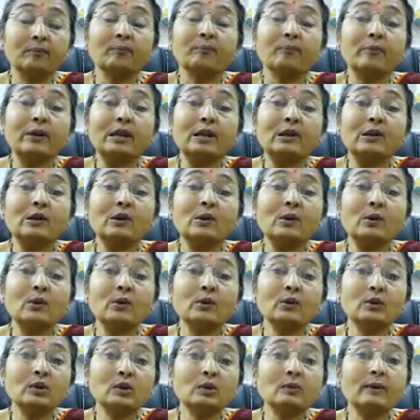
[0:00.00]

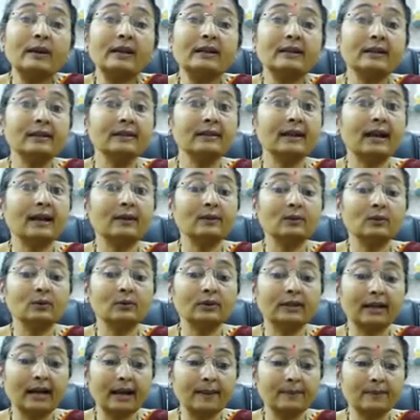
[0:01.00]
below 20
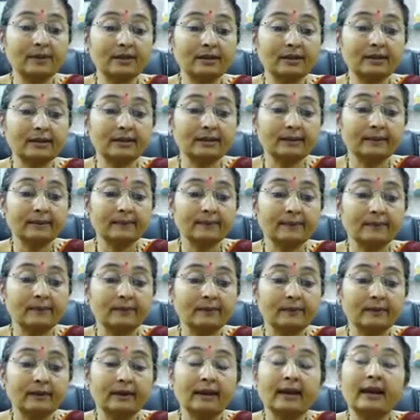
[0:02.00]
nanograms.
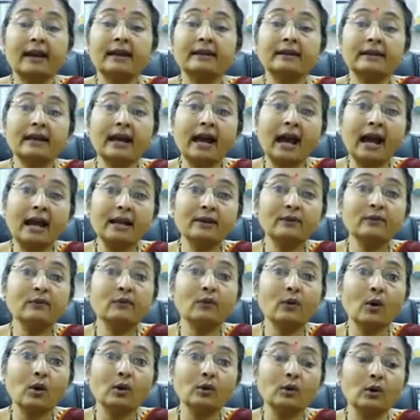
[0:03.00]
And at
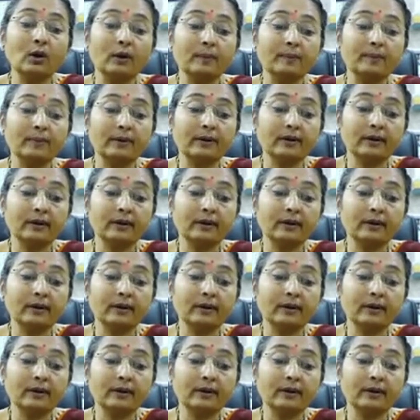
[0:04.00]
follow-up,